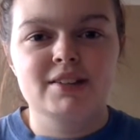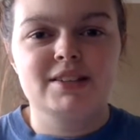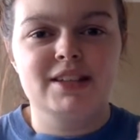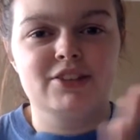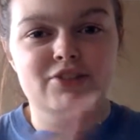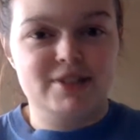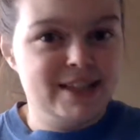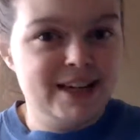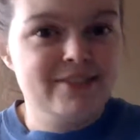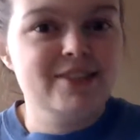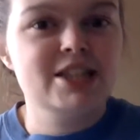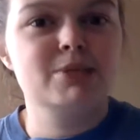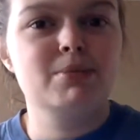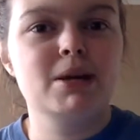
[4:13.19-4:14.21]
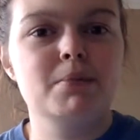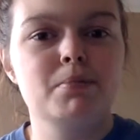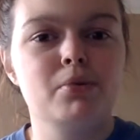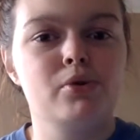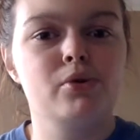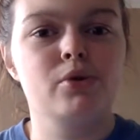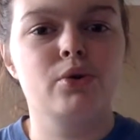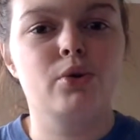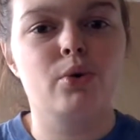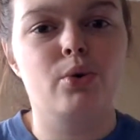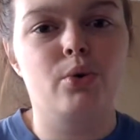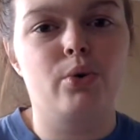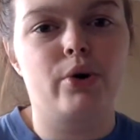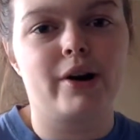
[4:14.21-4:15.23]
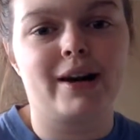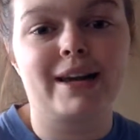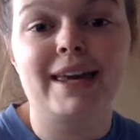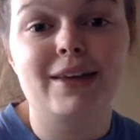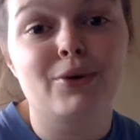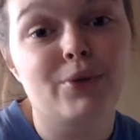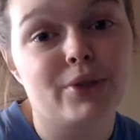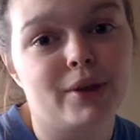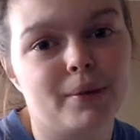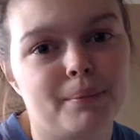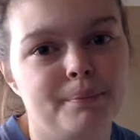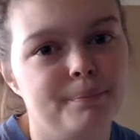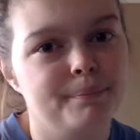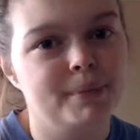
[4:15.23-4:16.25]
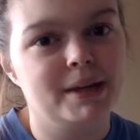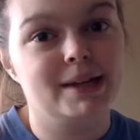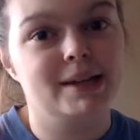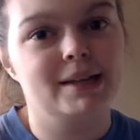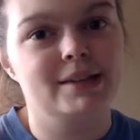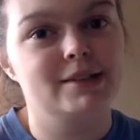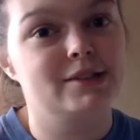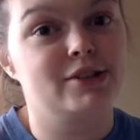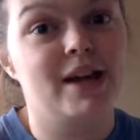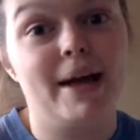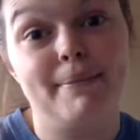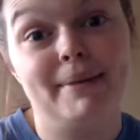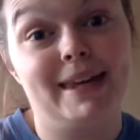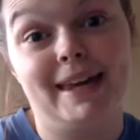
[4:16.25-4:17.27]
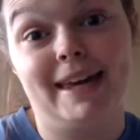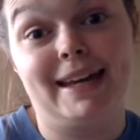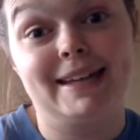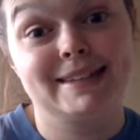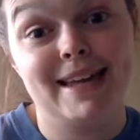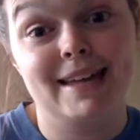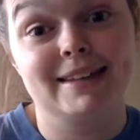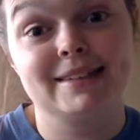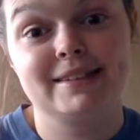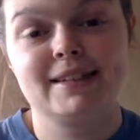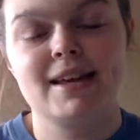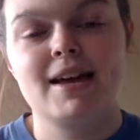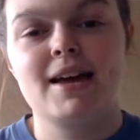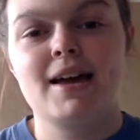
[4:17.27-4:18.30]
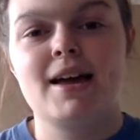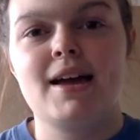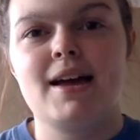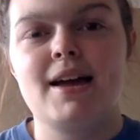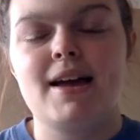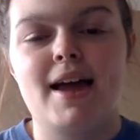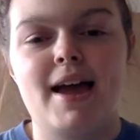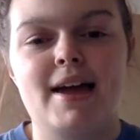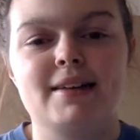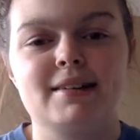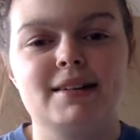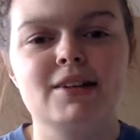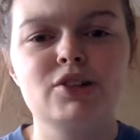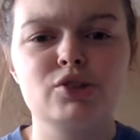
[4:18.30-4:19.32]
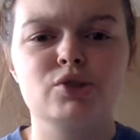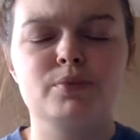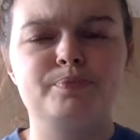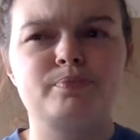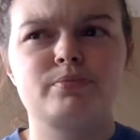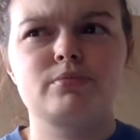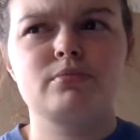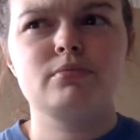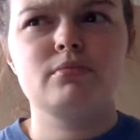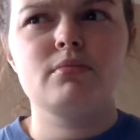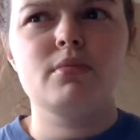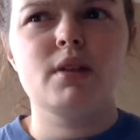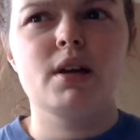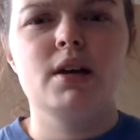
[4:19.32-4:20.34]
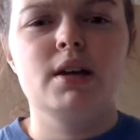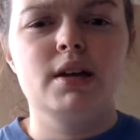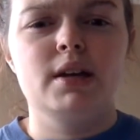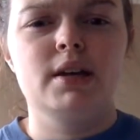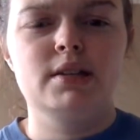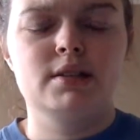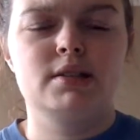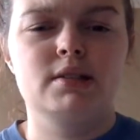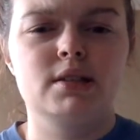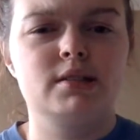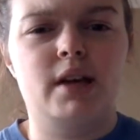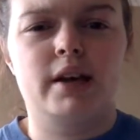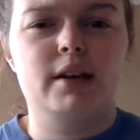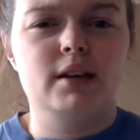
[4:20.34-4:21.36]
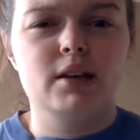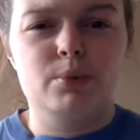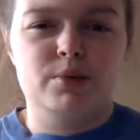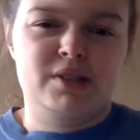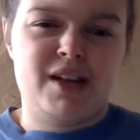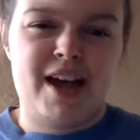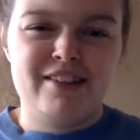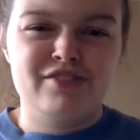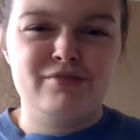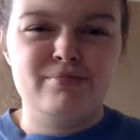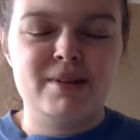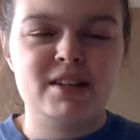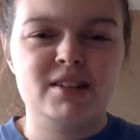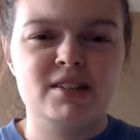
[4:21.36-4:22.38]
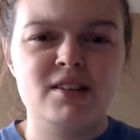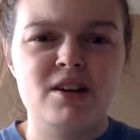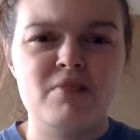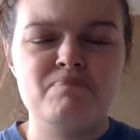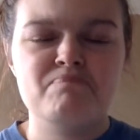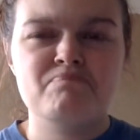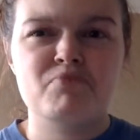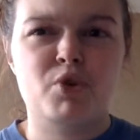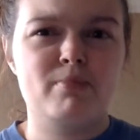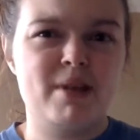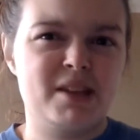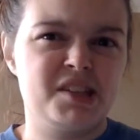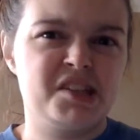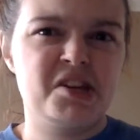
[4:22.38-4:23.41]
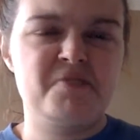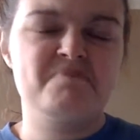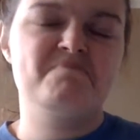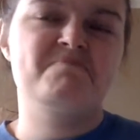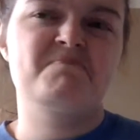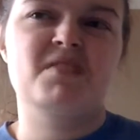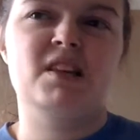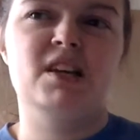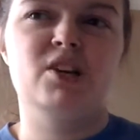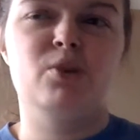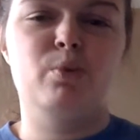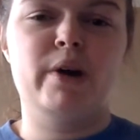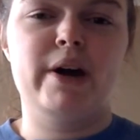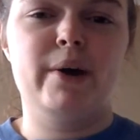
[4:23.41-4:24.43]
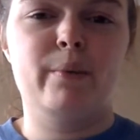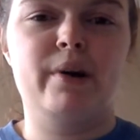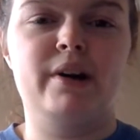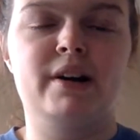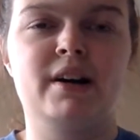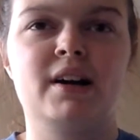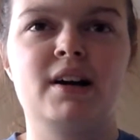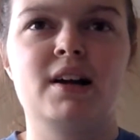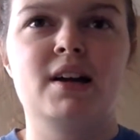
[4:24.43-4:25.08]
to either save these people or kill them because you're not making any sense. And his his society was kind of mixed up or messed up in a way where